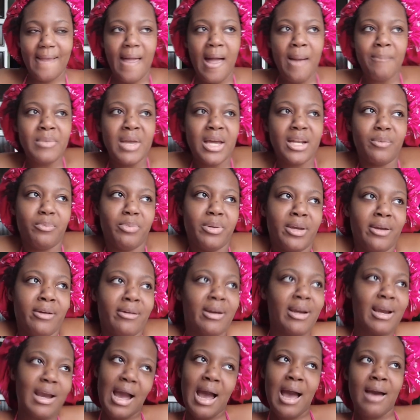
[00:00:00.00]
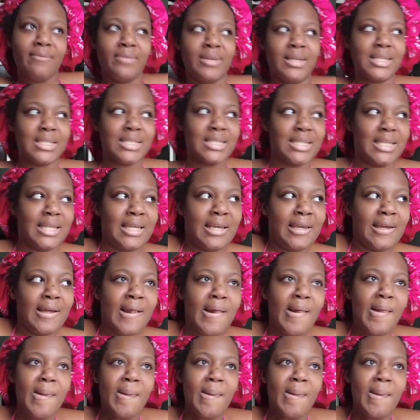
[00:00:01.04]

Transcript: I'm not a parent, obviously,